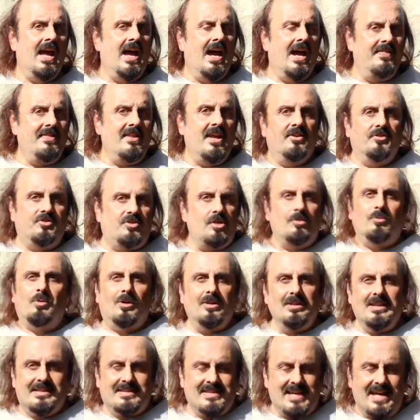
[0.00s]
and they'll do
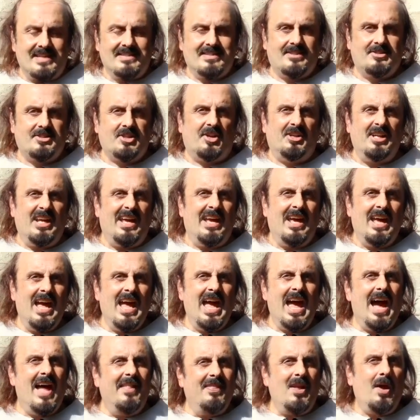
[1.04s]
all the tests on it
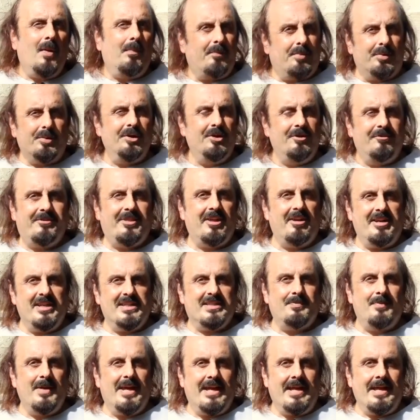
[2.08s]
and they'll prove that
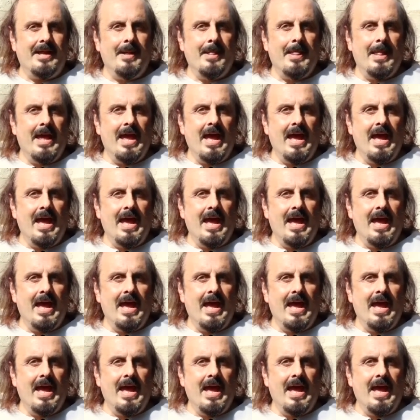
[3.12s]
it's me,